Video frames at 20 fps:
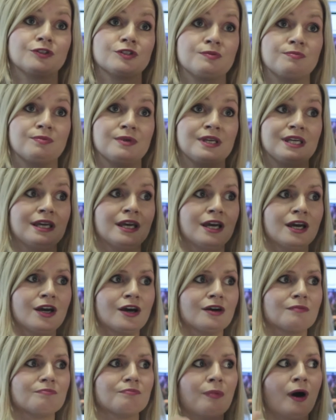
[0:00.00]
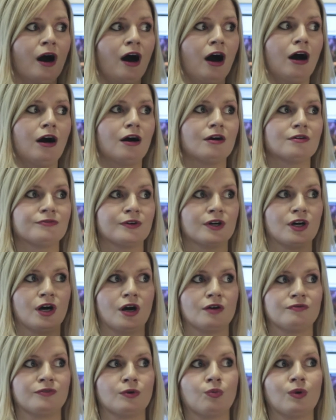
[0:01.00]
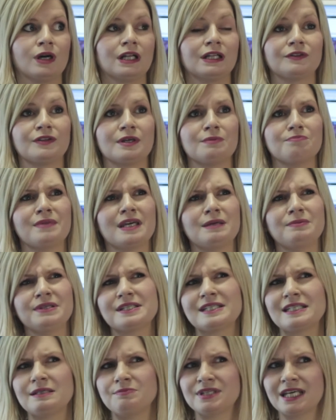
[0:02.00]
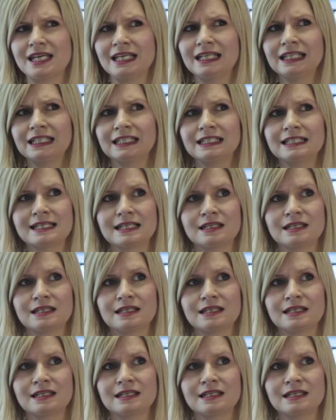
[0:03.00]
to be part of a world that maybe seems alien to